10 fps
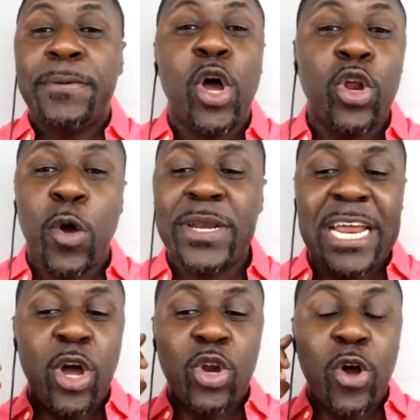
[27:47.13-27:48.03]
don't know what they
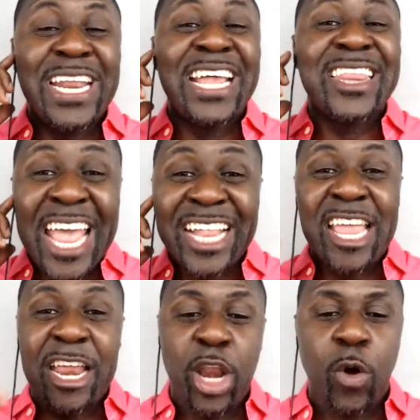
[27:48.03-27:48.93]
don't know and they think
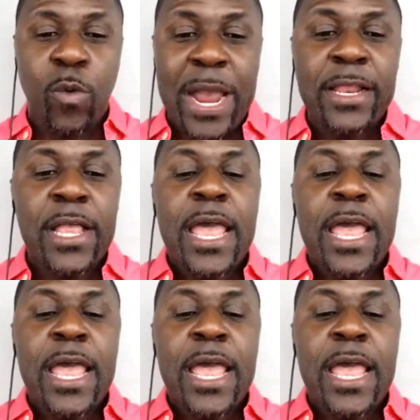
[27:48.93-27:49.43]
they know, right?